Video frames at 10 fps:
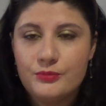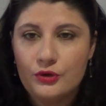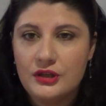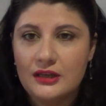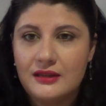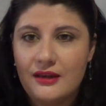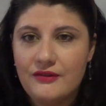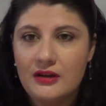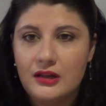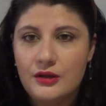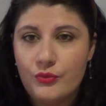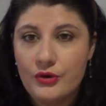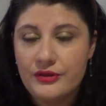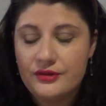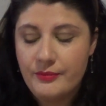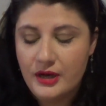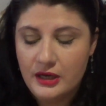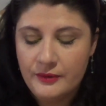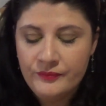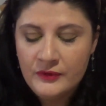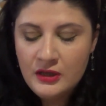product definitely worth the money.